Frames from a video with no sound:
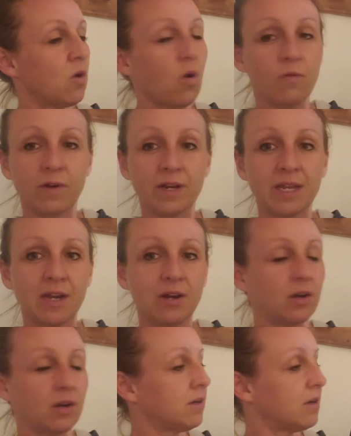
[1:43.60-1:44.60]
Over
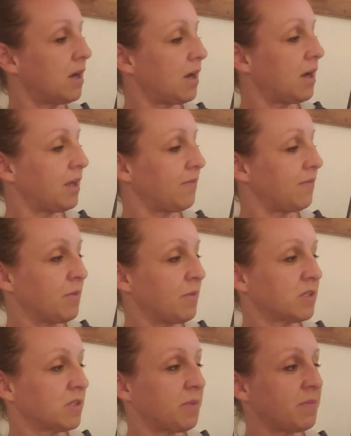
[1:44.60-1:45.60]
here, if I
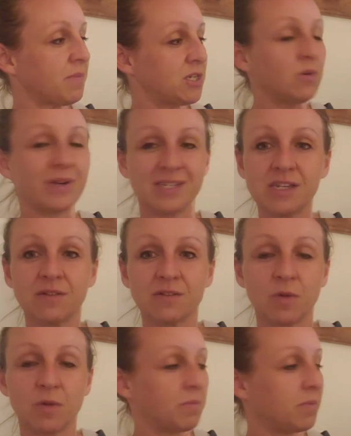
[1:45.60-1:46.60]
multiplied by 2, I still have
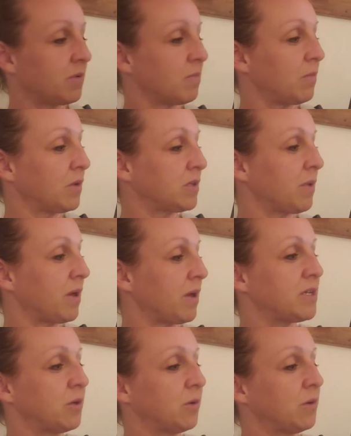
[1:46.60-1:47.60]
to multiply by
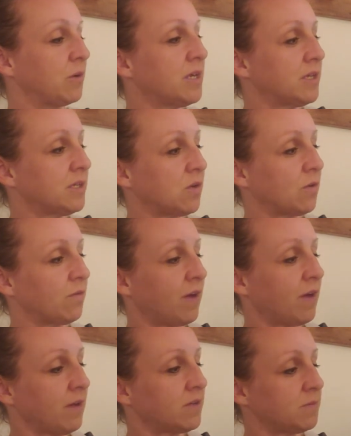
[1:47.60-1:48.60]
2. So
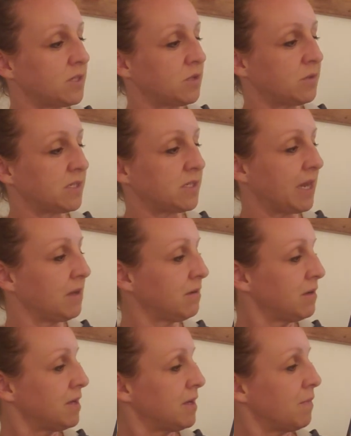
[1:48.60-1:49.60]
5 times 2 is 10.
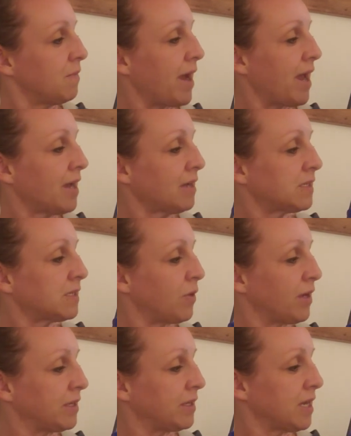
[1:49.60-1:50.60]
My x I
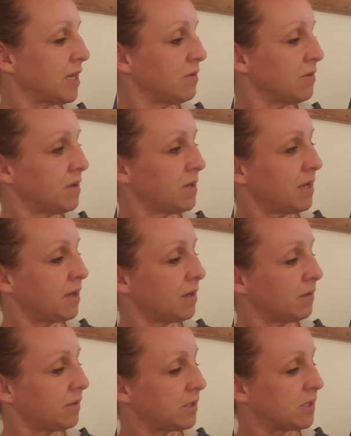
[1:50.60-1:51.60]
bring down.
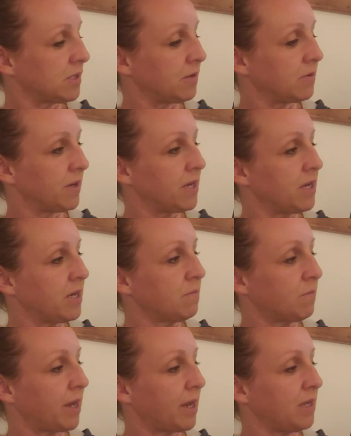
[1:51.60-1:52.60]
Let's just say it right here.
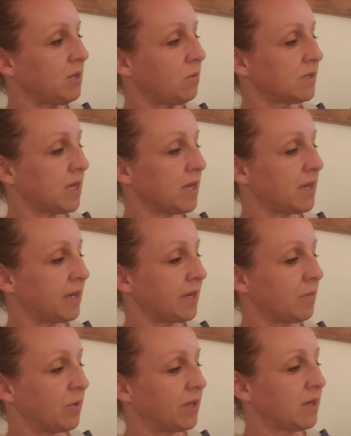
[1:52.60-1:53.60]
My equal sign I kind
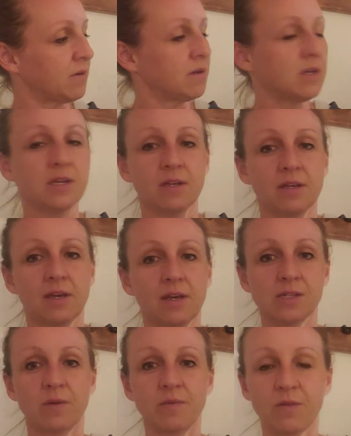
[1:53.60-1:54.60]
of bring down. And
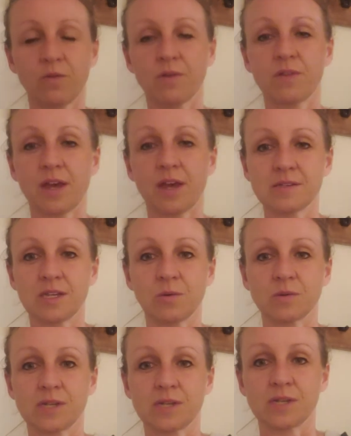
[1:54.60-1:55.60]
so I'm left with x
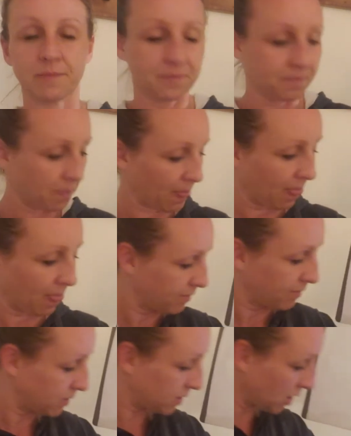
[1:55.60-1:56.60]
equals 10.
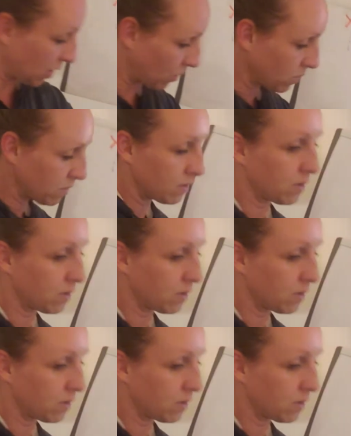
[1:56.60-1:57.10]
So